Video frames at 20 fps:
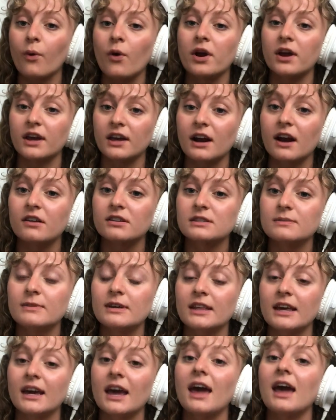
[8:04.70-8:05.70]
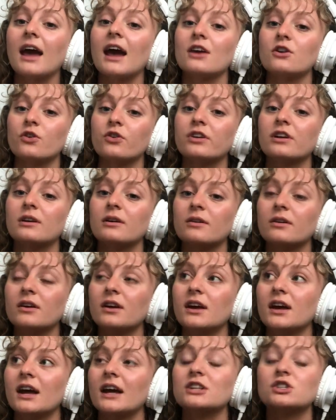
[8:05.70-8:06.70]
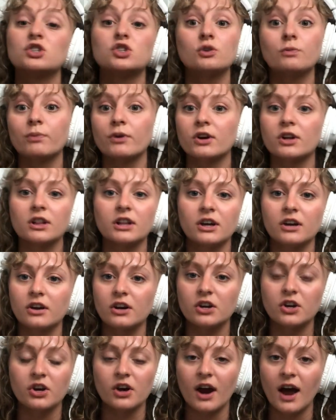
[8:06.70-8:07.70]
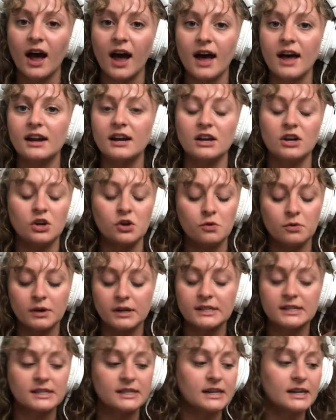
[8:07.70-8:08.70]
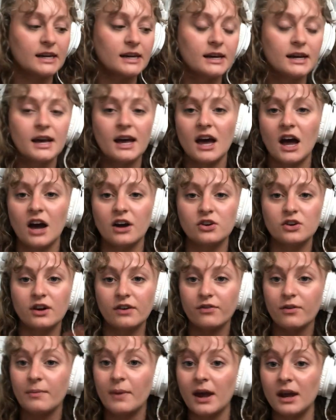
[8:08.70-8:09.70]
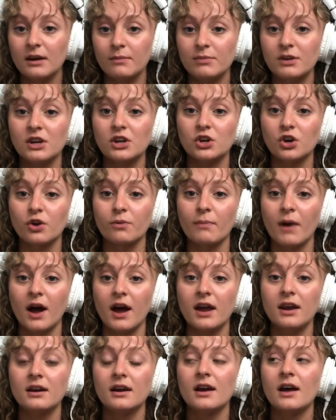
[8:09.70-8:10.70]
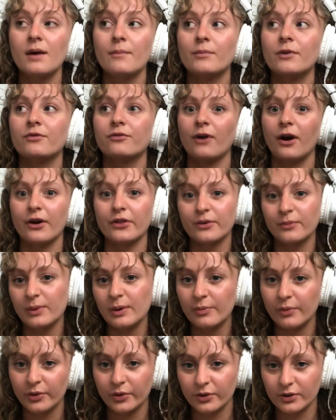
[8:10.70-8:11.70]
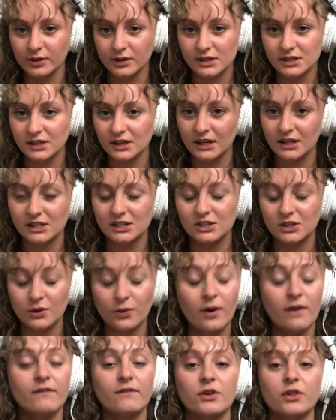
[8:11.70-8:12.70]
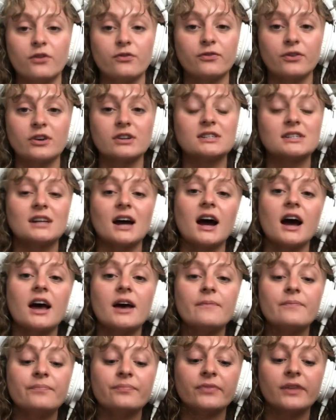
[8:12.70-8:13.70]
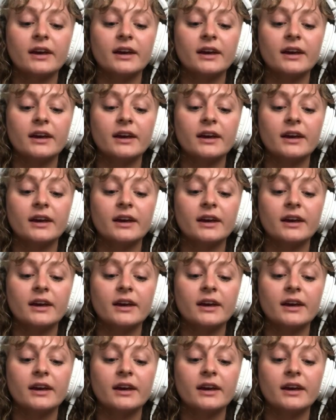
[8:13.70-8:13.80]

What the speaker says: pointing it out to me, like, hey, I know that it's super clear in your head and you can see how you get from A to B in your mind, but for other people who are listening to it for the first time,